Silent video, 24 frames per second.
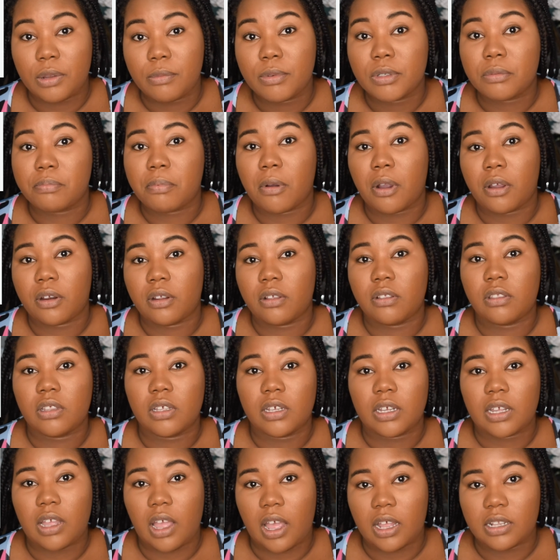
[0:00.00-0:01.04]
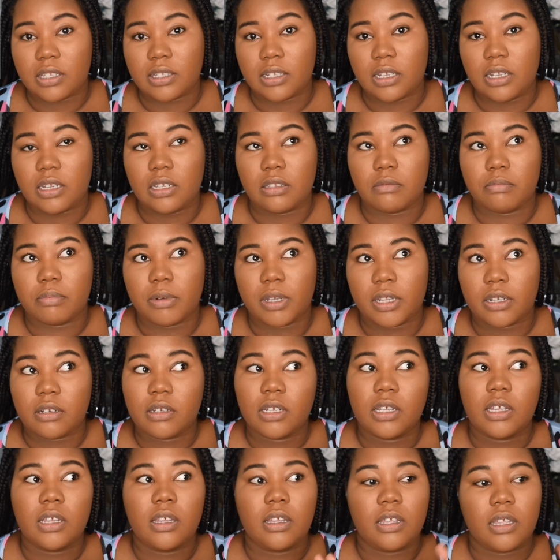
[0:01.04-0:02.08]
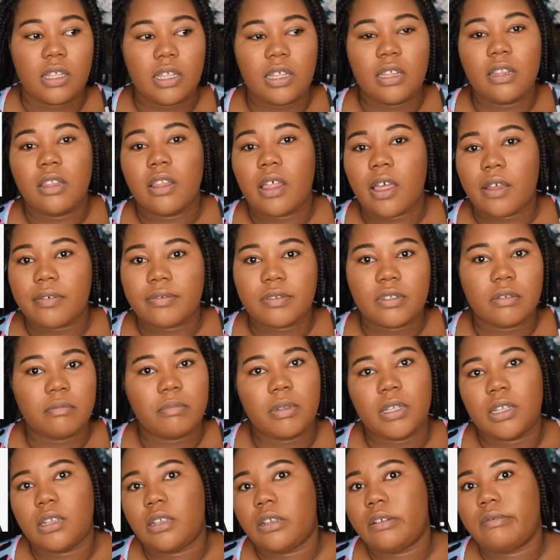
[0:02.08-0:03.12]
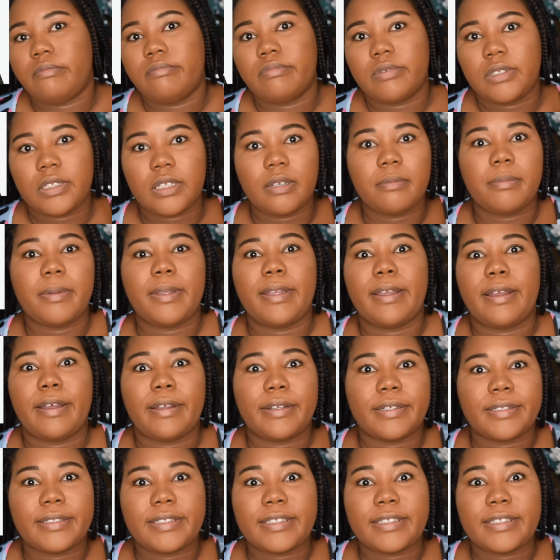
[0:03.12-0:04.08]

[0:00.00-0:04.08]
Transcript: he was part of the Akatsuki, but he left to be a